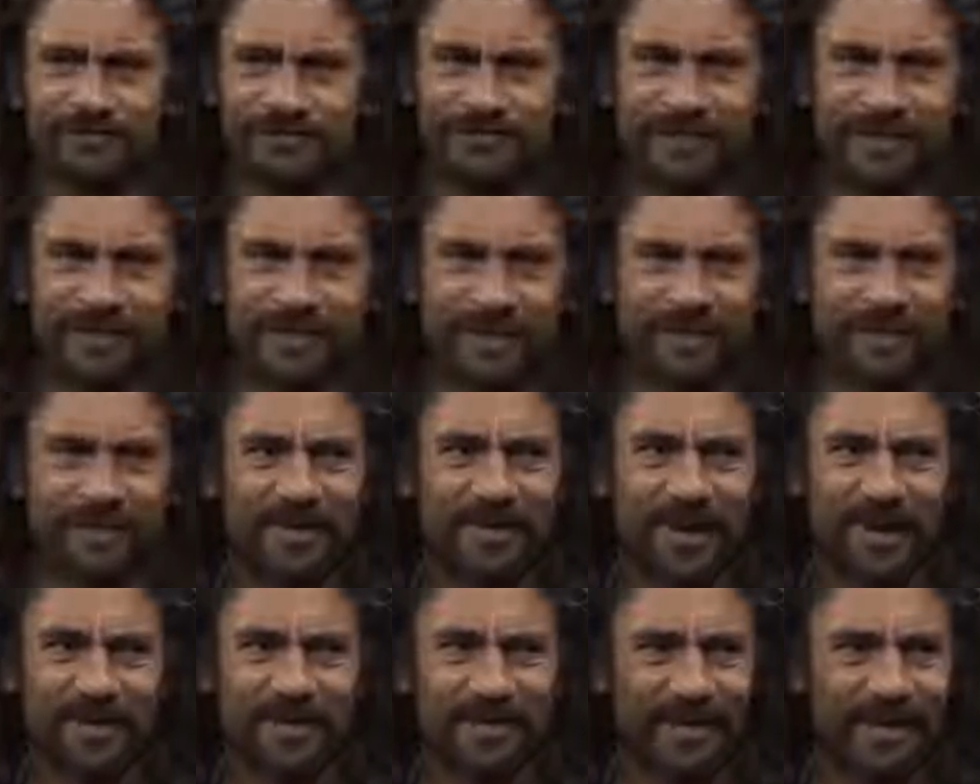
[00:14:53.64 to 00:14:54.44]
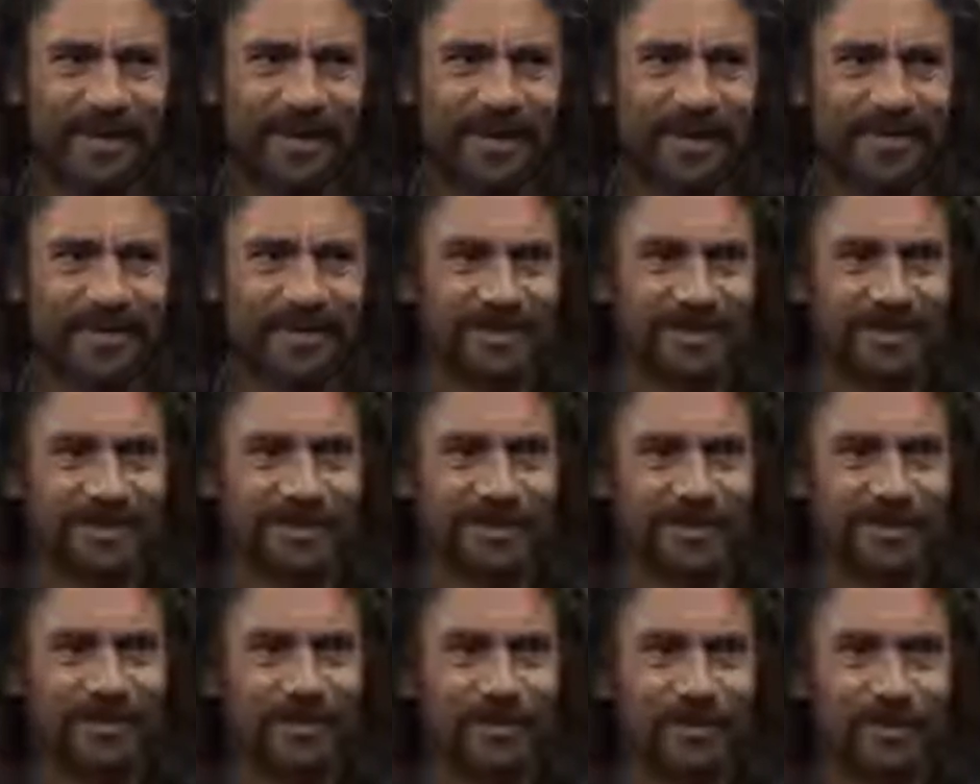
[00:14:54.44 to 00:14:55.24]
sent me down to the classic the
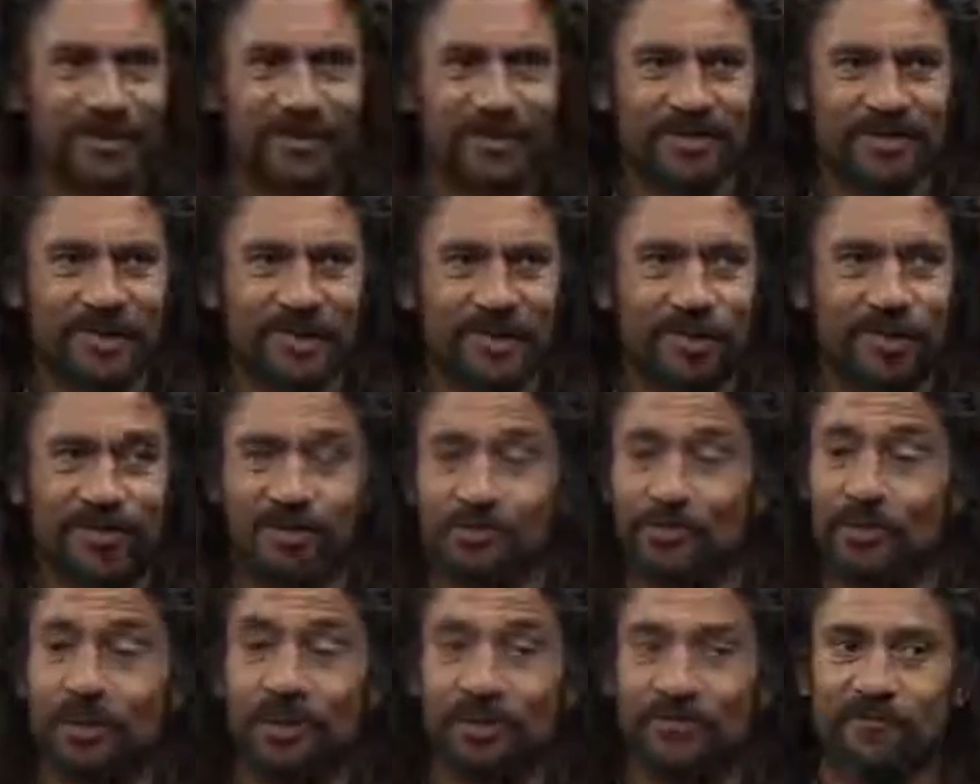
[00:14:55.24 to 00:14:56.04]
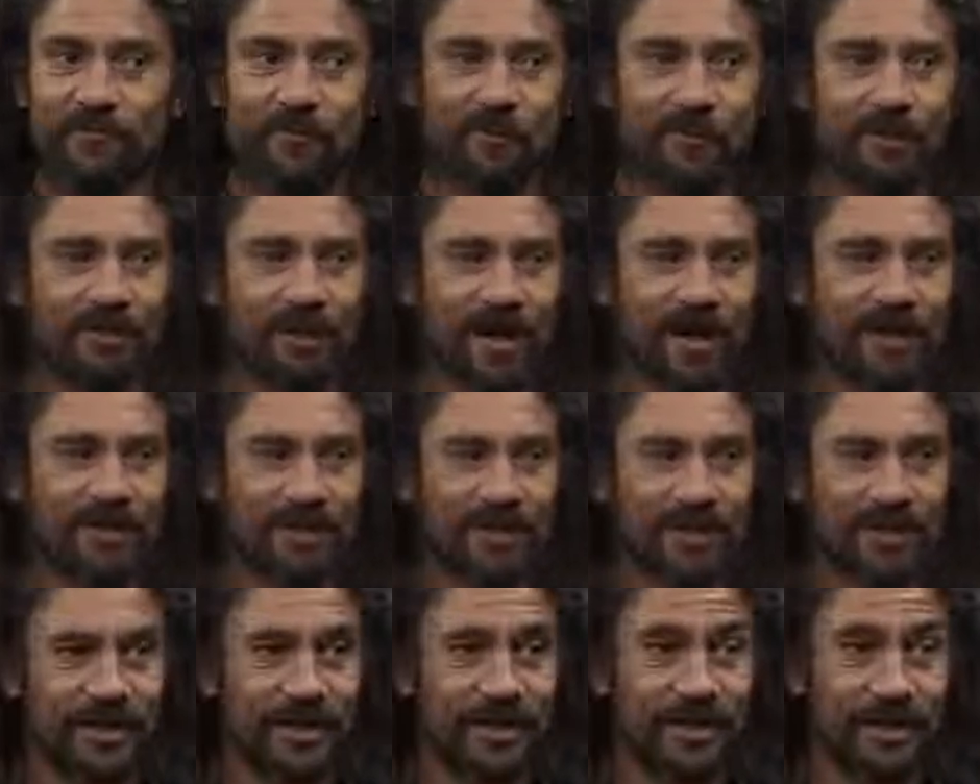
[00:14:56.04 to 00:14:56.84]
next week. So I wasn't ready for it
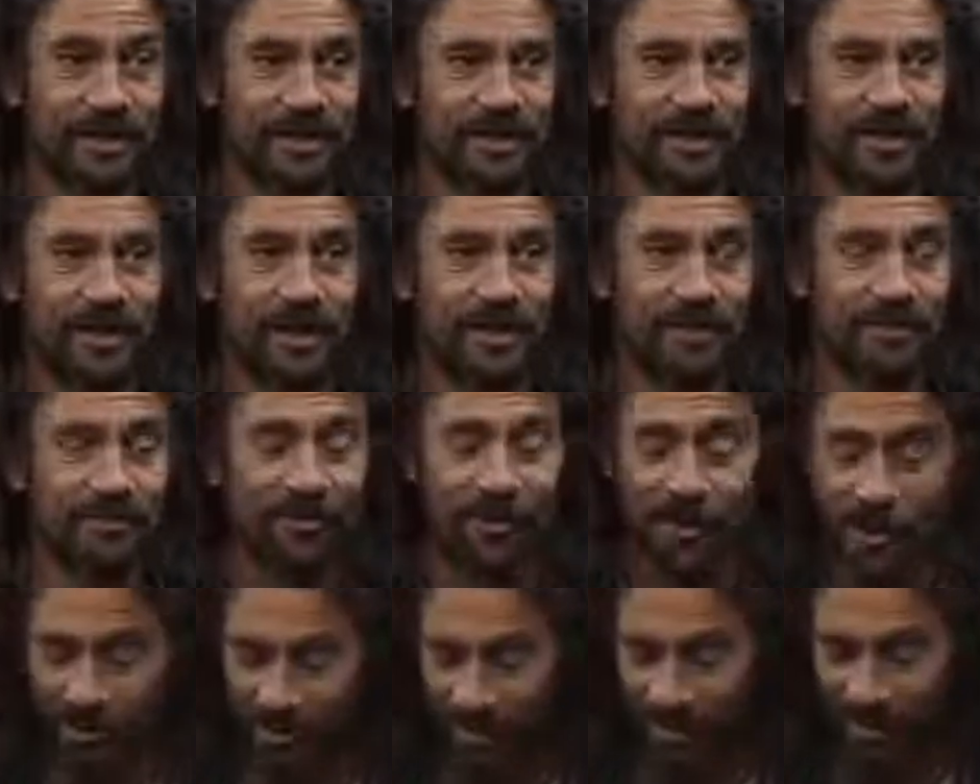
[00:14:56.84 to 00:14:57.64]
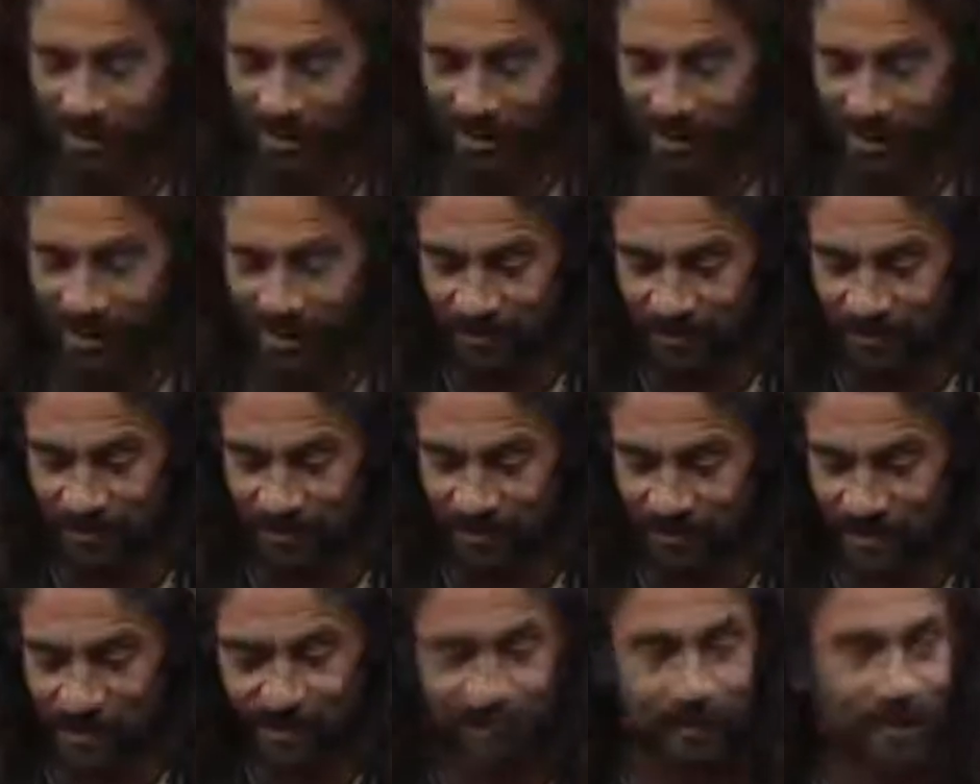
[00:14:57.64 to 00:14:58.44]
actually at the time.
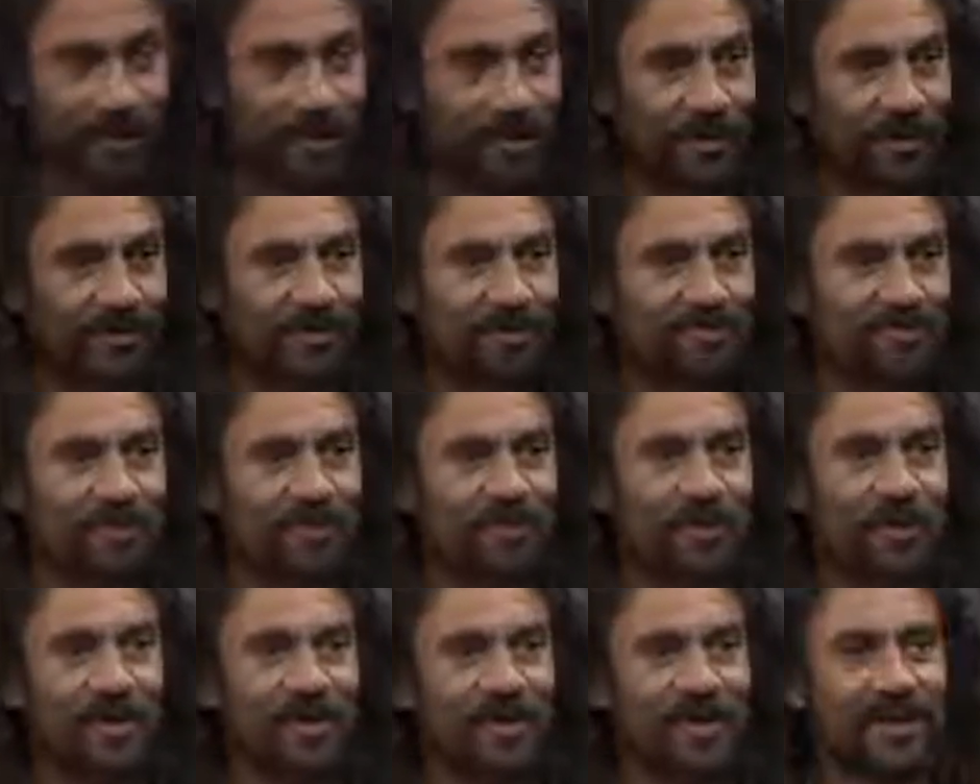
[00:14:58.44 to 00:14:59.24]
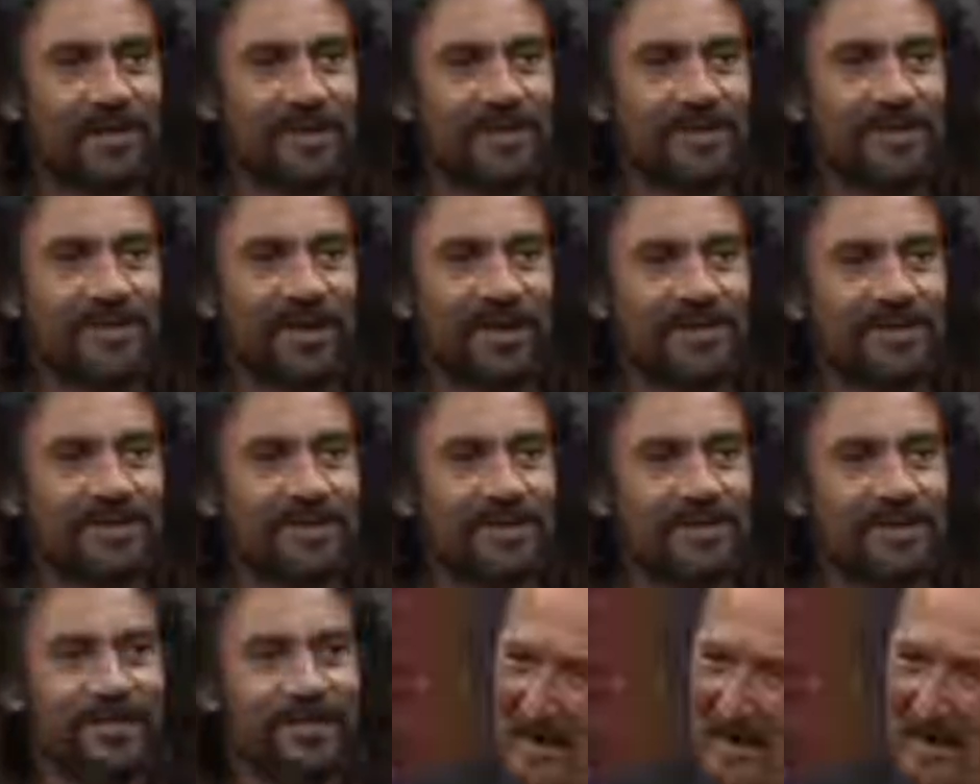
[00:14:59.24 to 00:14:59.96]
Even when I got down to the classic.